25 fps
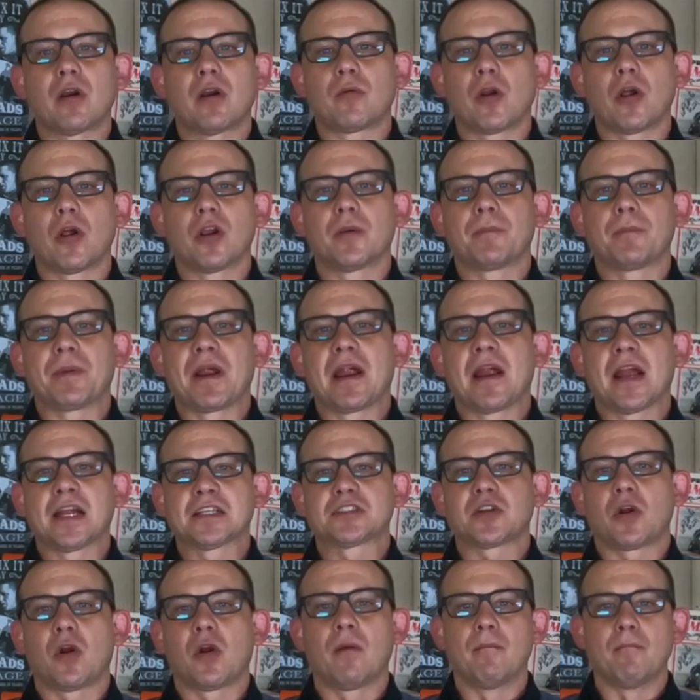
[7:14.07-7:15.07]
roller bearings
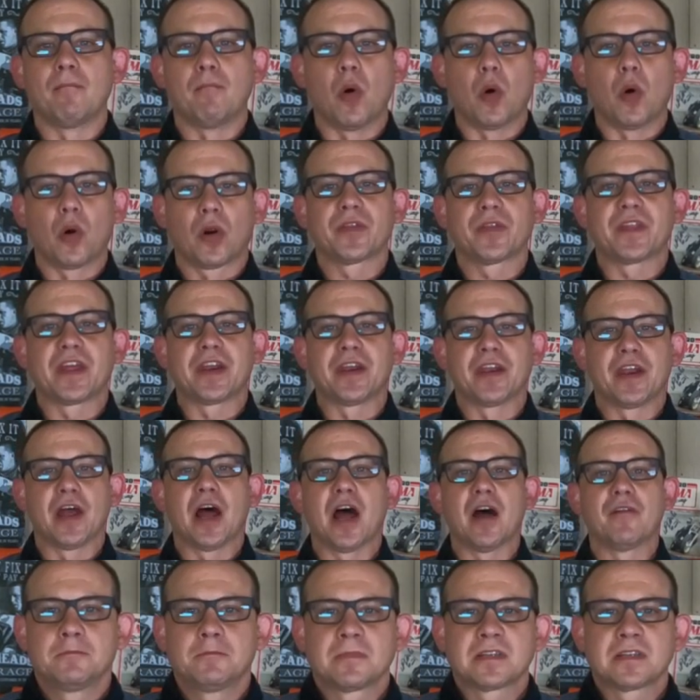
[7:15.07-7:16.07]
are more than
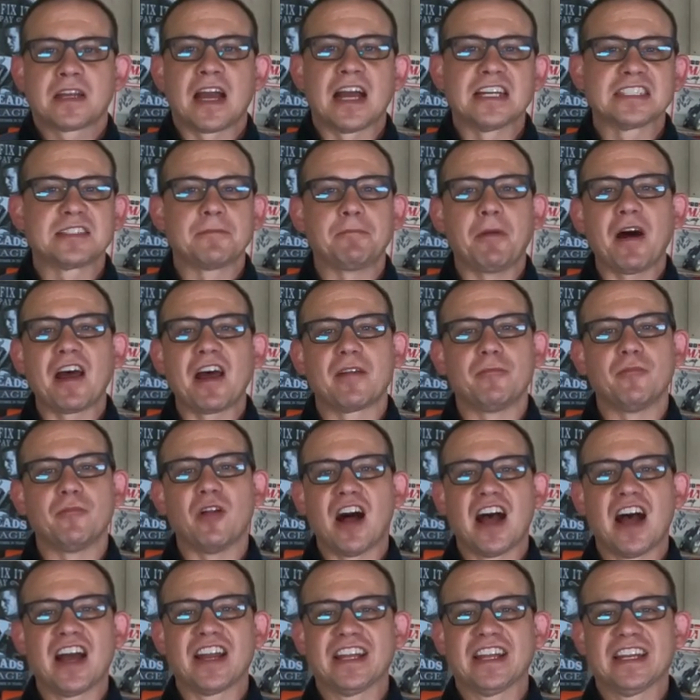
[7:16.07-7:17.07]
enough. Guys, the bottom
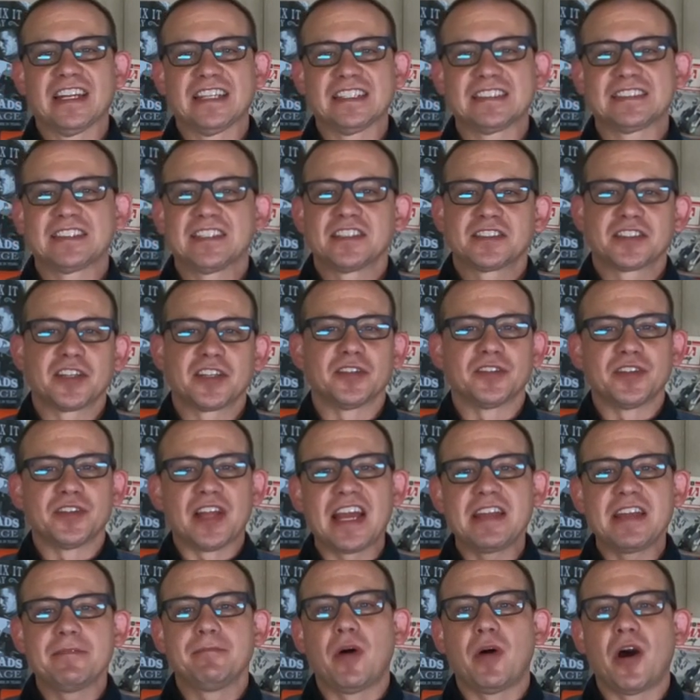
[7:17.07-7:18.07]
line is, the
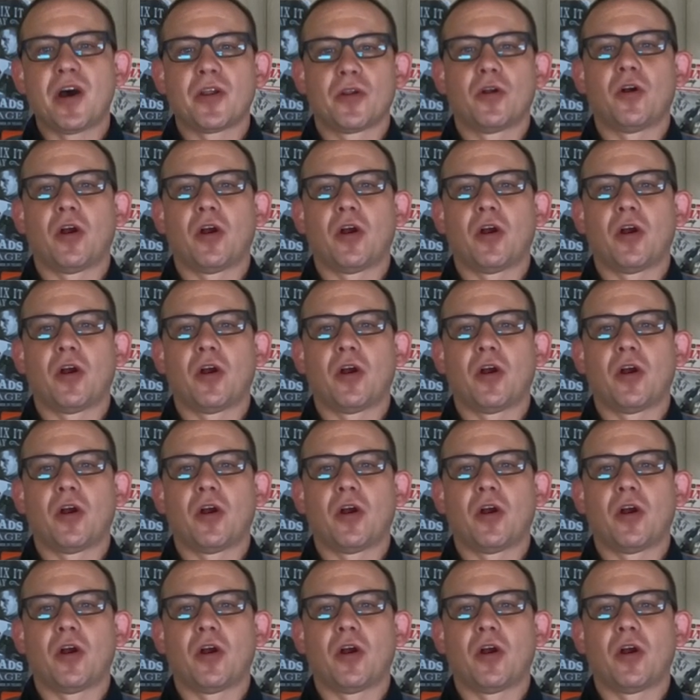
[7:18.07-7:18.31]
late model